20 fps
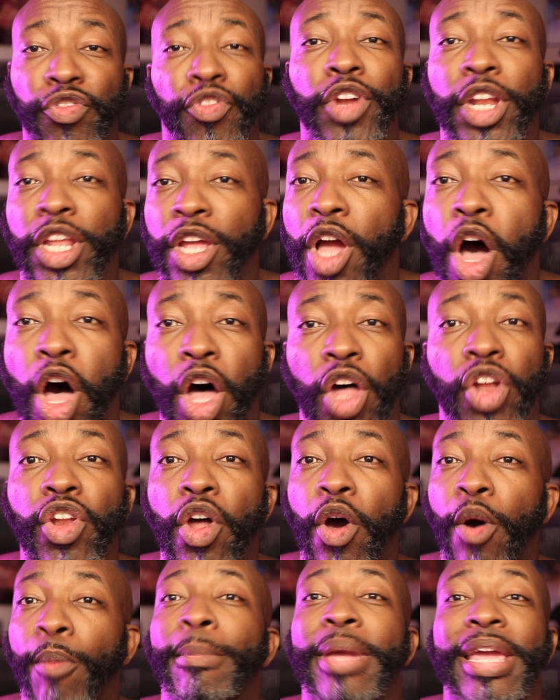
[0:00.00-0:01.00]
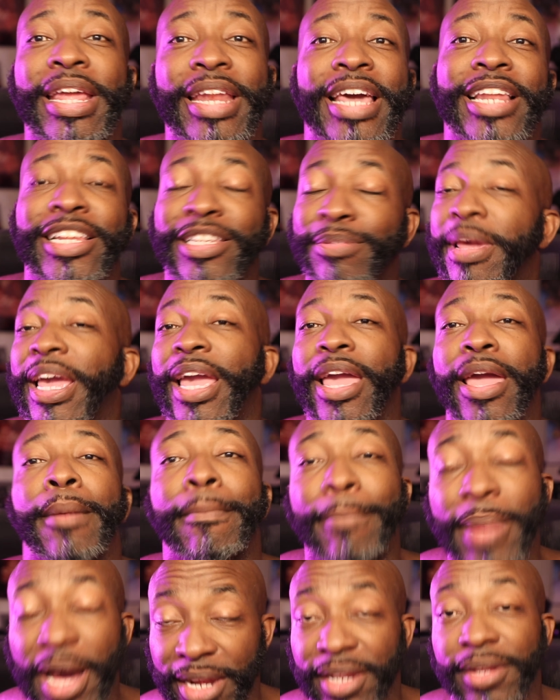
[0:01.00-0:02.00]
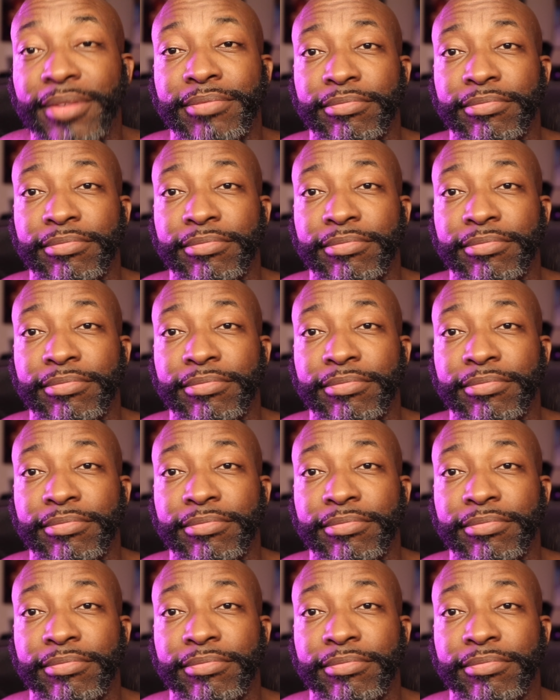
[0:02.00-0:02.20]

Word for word: free to y'all don't mean that it's making him money.